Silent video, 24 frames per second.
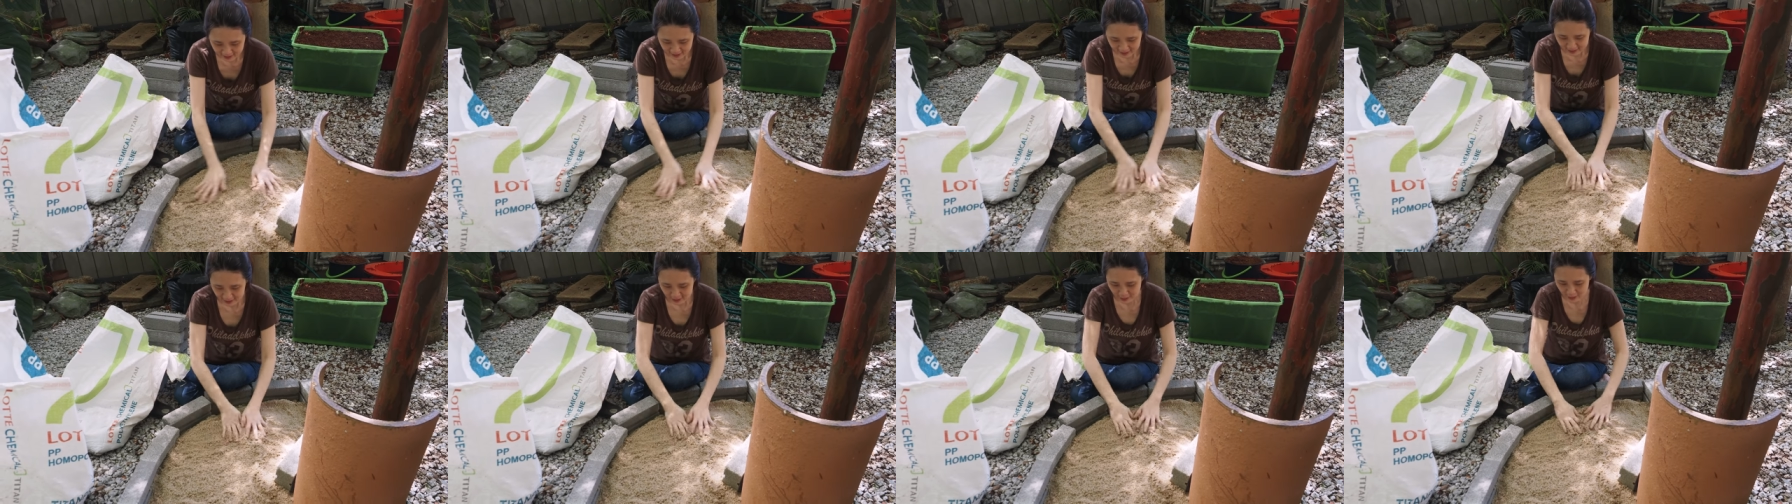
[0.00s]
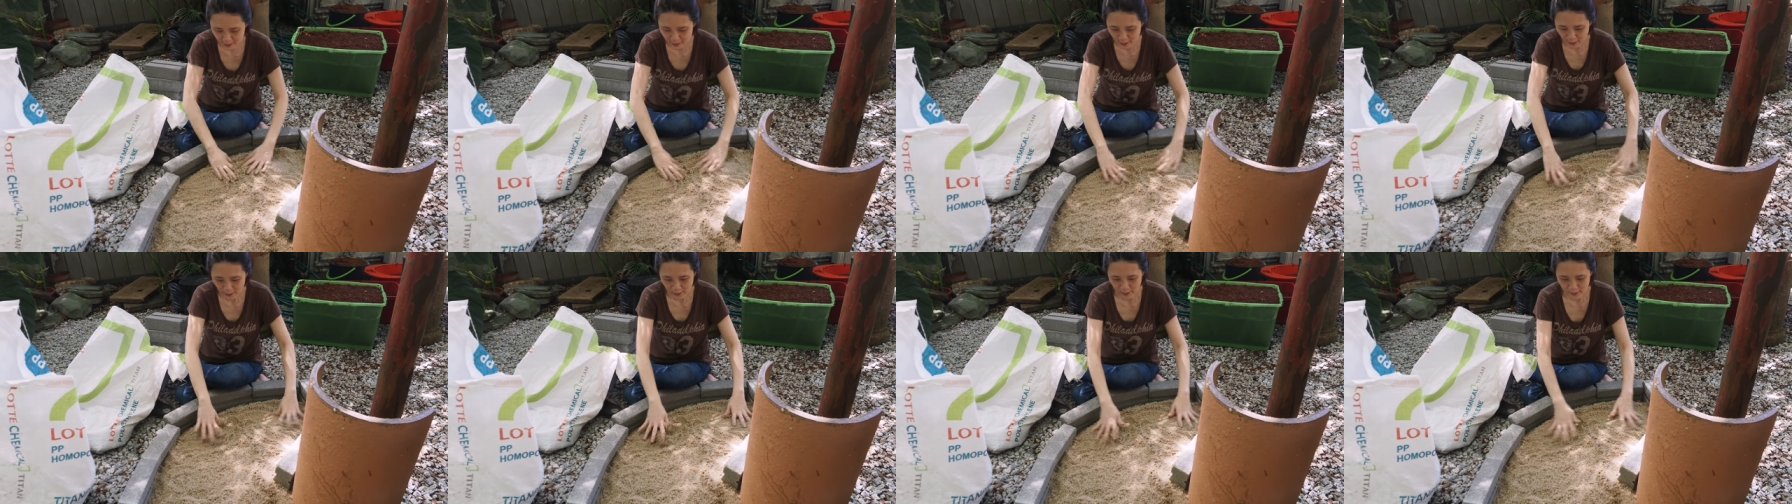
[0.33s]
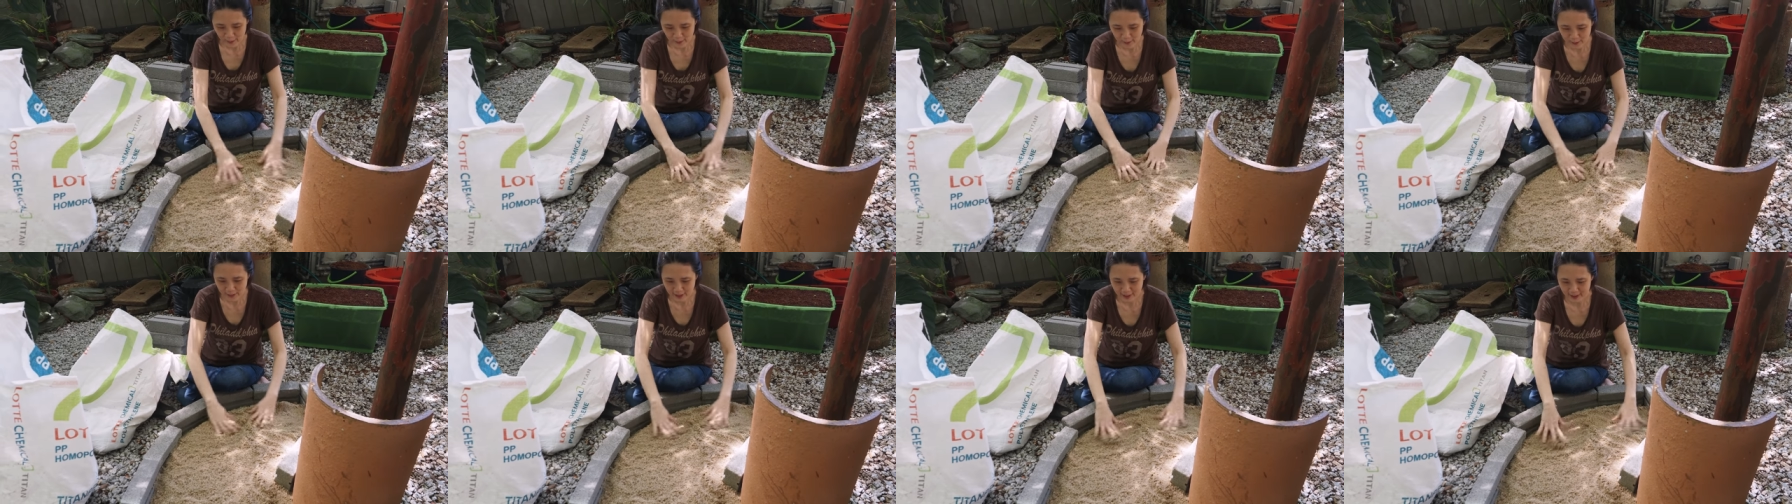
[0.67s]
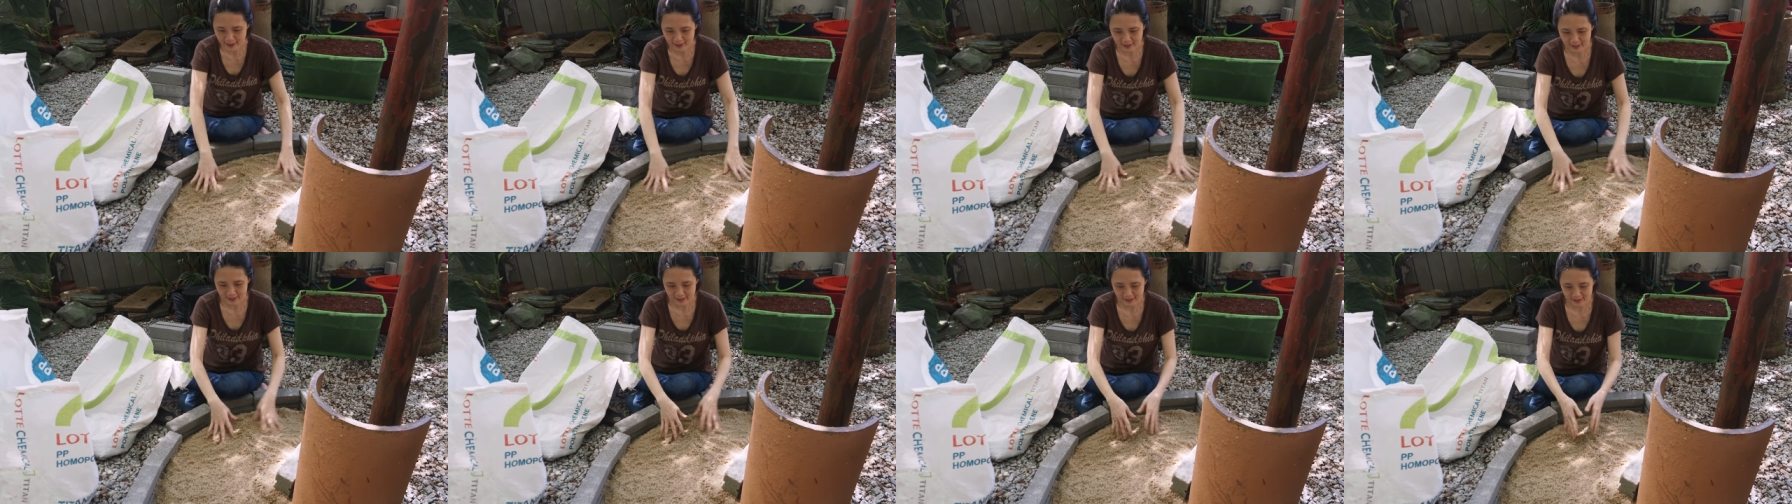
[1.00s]
So
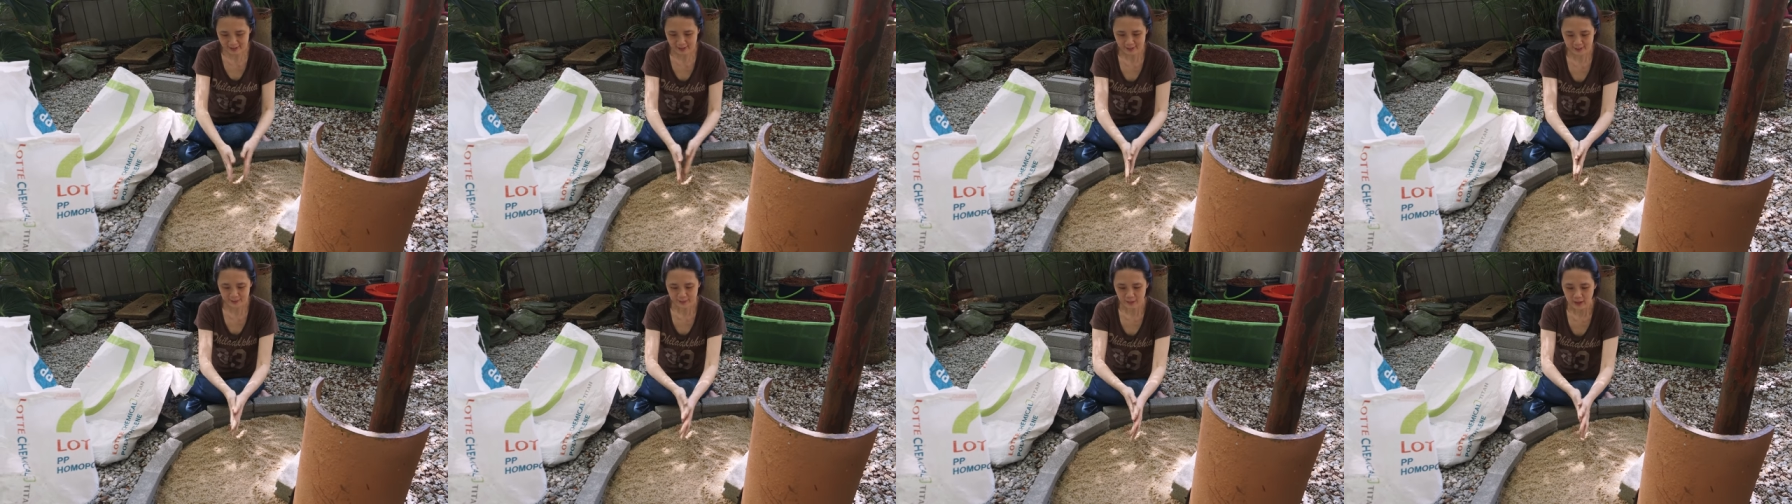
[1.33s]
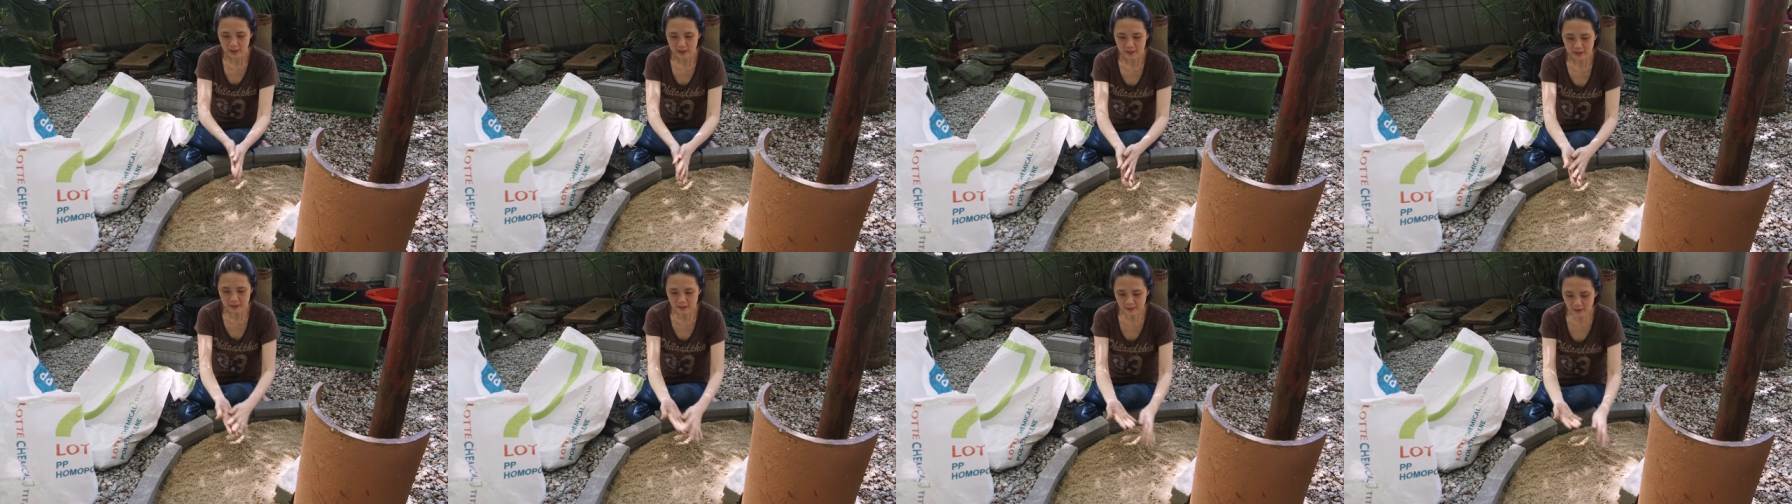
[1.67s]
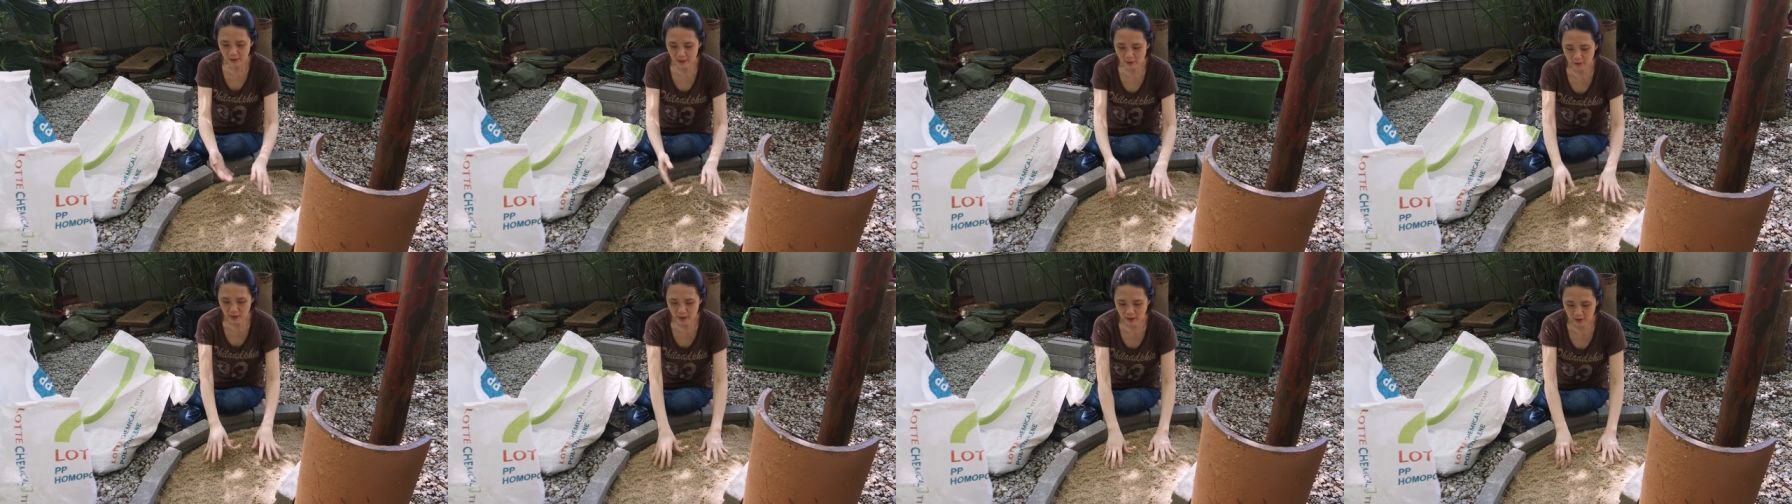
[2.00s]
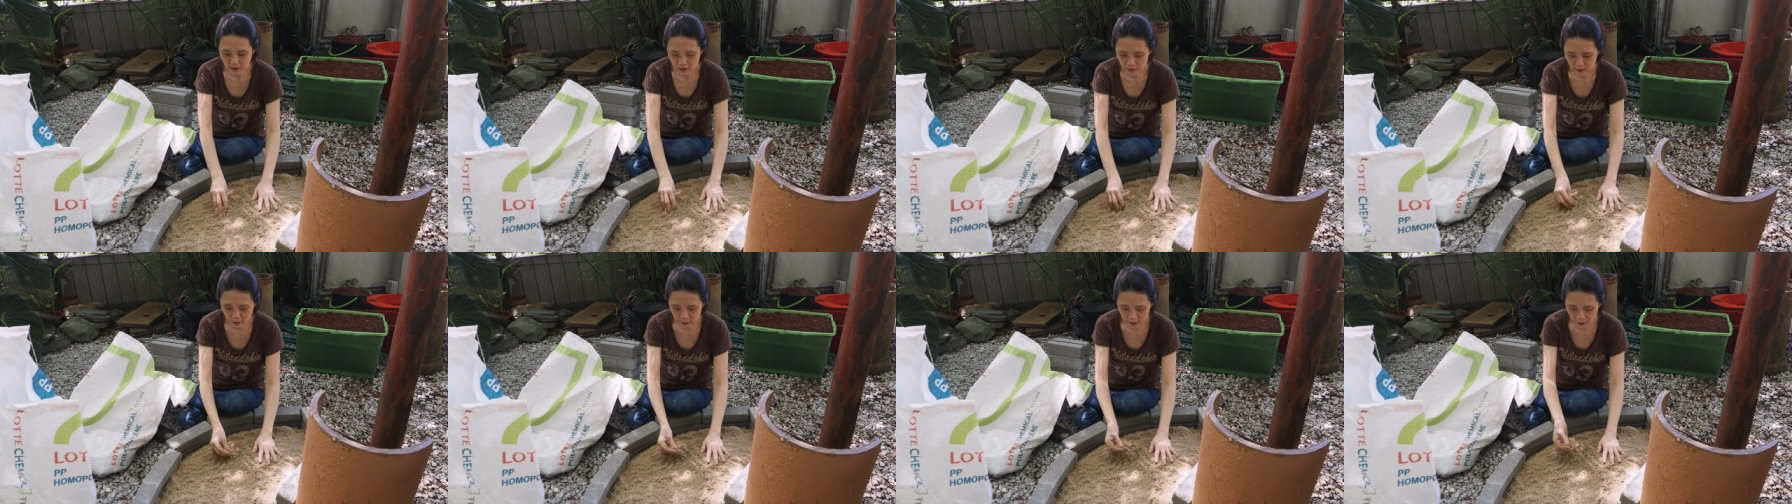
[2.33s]
nice. These are
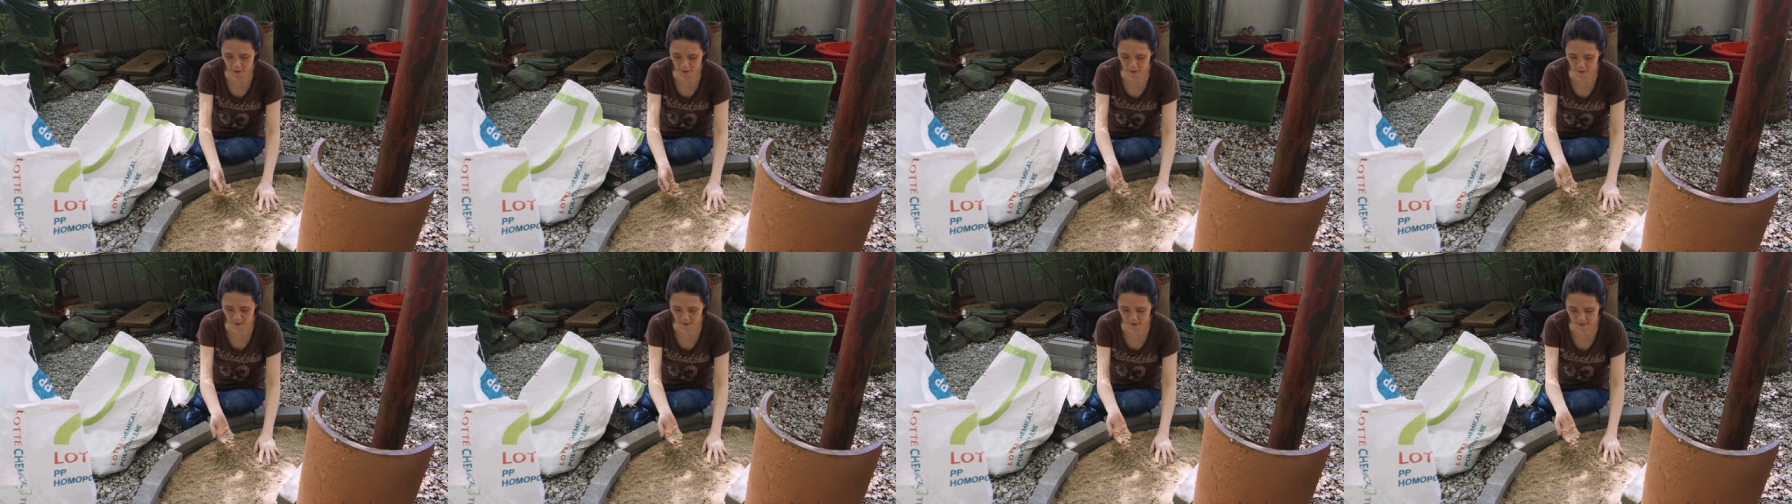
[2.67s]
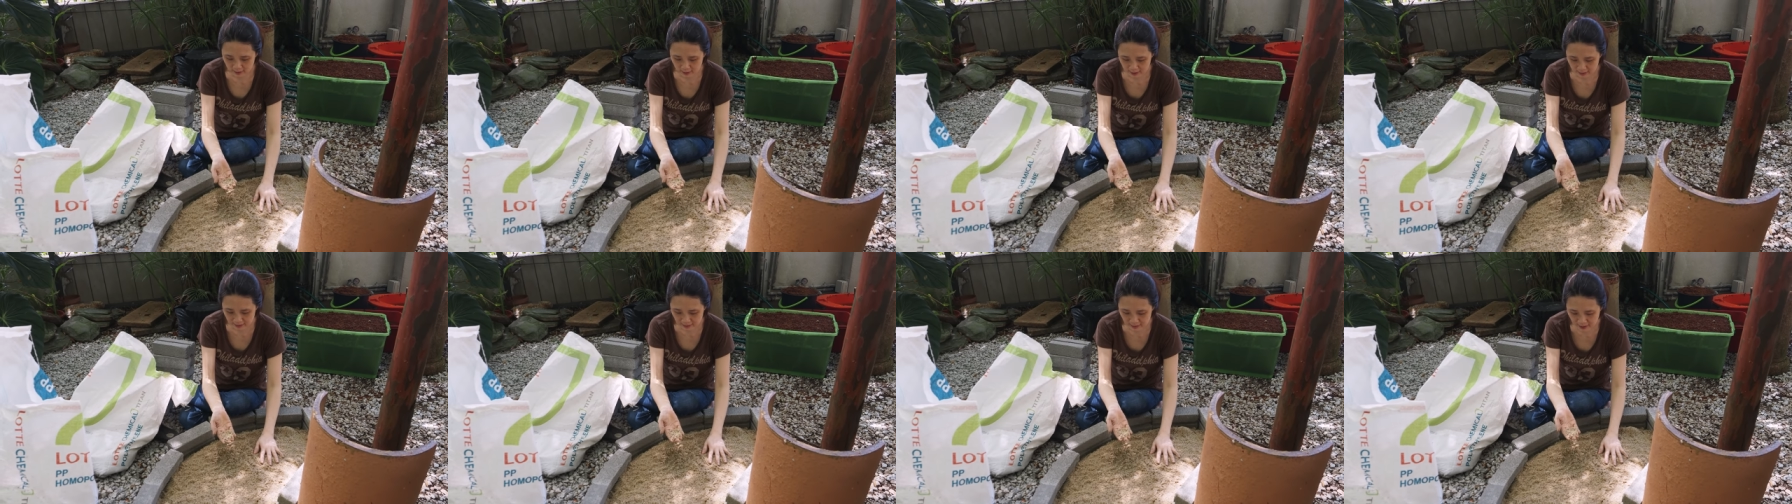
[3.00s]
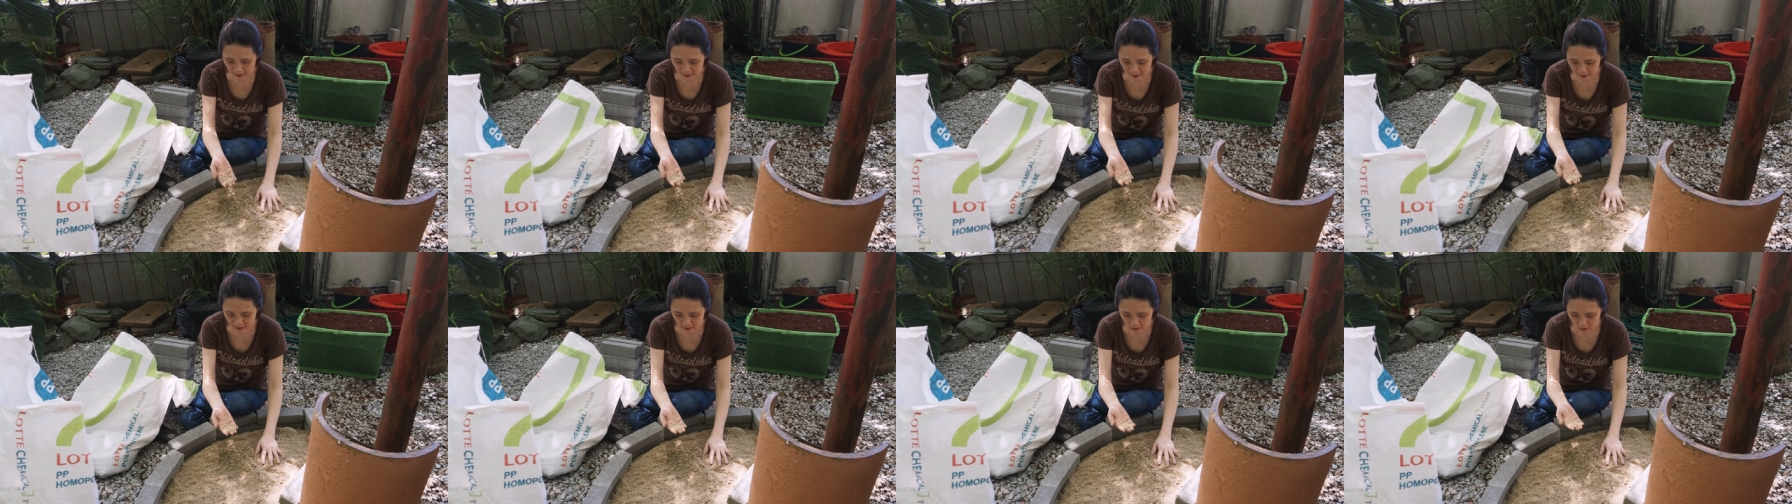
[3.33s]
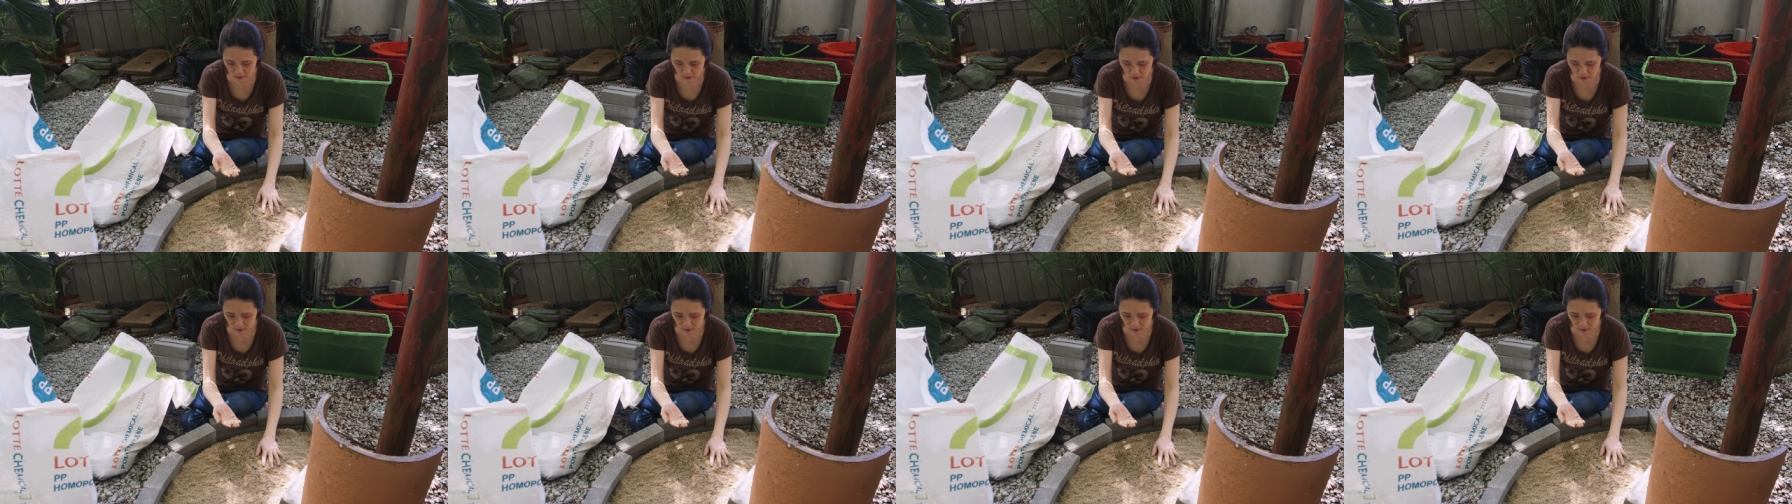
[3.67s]
rather coarse sand,